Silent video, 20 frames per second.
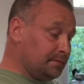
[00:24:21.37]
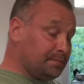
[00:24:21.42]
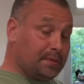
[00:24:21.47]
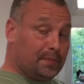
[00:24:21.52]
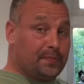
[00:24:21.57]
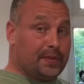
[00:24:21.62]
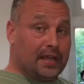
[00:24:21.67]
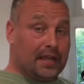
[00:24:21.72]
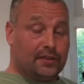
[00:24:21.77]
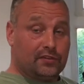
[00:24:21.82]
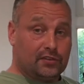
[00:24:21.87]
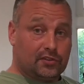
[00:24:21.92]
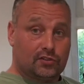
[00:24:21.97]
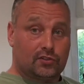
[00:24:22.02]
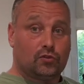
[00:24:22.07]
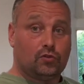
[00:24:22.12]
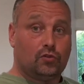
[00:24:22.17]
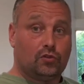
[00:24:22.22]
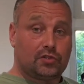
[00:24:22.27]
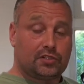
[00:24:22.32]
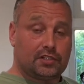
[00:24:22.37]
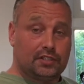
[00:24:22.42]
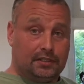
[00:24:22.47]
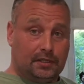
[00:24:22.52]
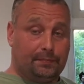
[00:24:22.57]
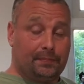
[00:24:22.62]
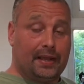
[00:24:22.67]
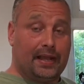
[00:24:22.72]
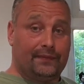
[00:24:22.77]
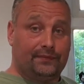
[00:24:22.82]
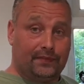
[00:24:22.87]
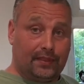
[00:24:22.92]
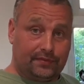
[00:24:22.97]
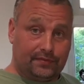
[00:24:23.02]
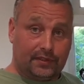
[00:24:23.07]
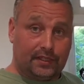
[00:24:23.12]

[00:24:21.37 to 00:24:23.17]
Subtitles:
prepare the sauce in the pan that